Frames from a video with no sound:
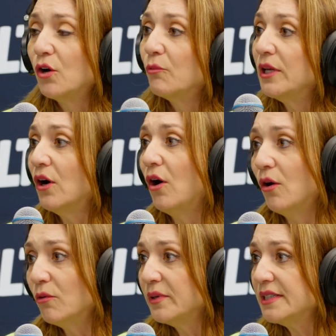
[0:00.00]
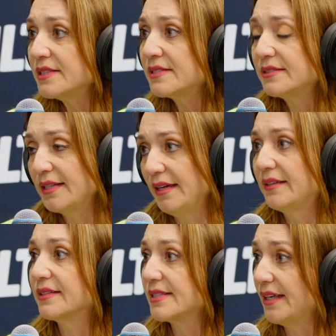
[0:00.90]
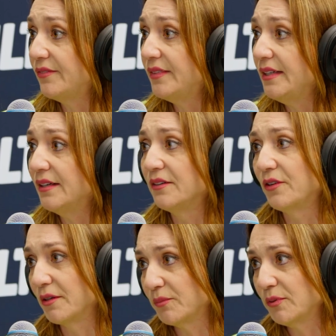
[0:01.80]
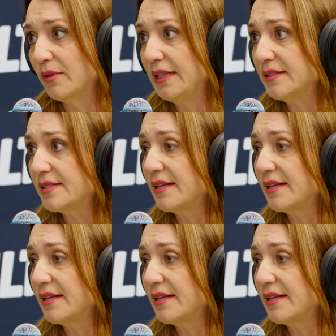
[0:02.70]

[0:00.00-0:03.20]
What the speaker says: We always take the safety of our employees